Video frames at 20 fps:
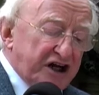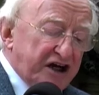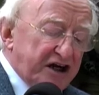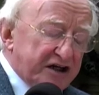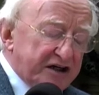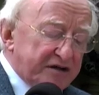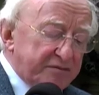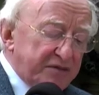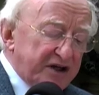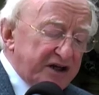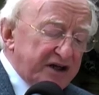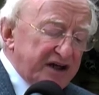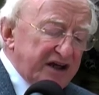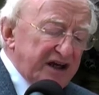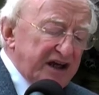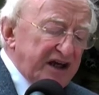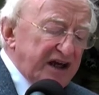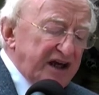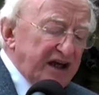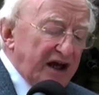time.
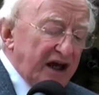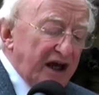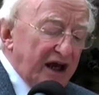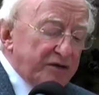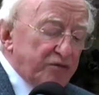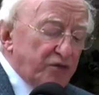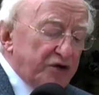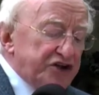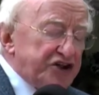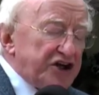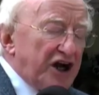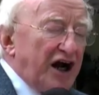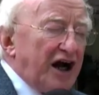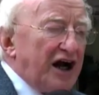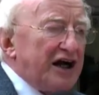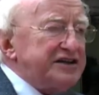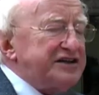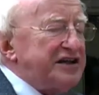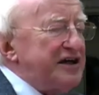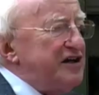And when
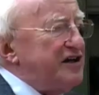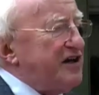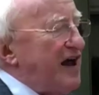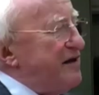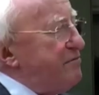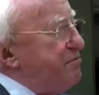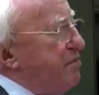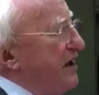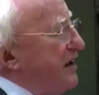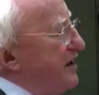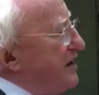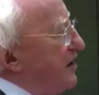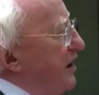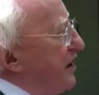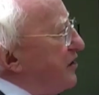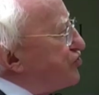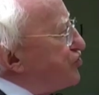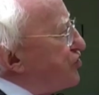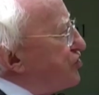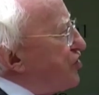I think, and in
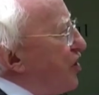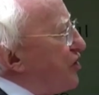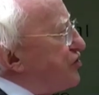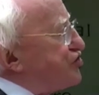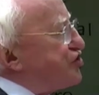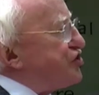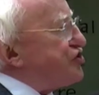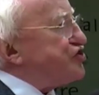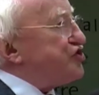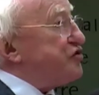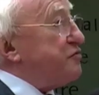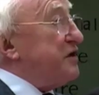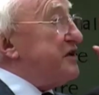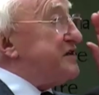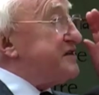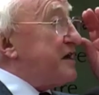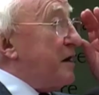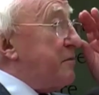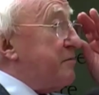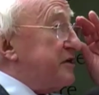the introduction to
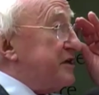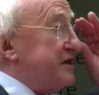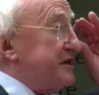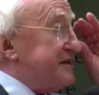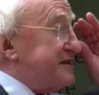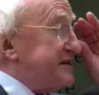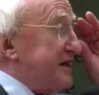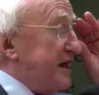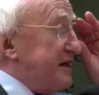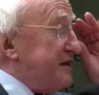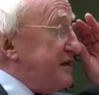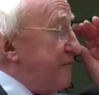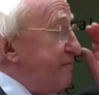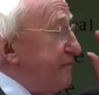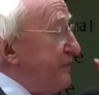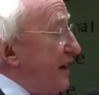me, somebody said,